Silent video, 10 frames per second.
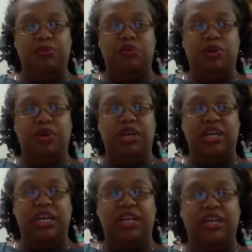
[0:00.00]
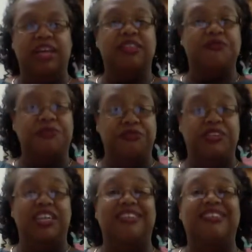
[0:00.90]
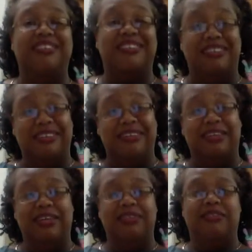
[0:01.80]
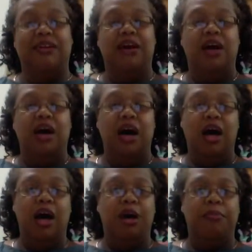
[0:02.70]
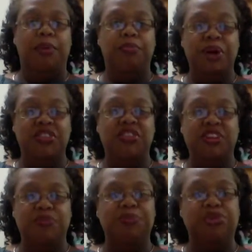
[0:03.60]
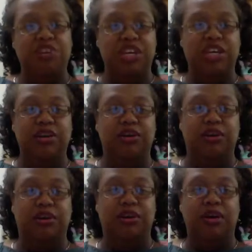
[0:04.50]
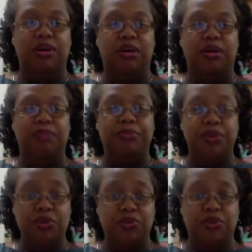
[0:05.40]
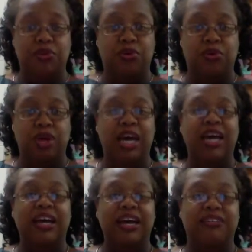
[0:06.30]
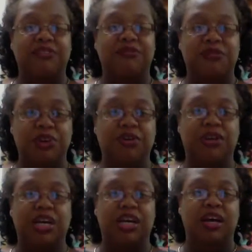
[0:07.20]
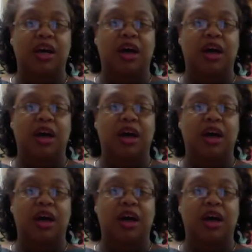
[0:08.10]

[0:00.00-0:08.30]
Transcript: more in like the 50s, the 60s, but this particular musical has a very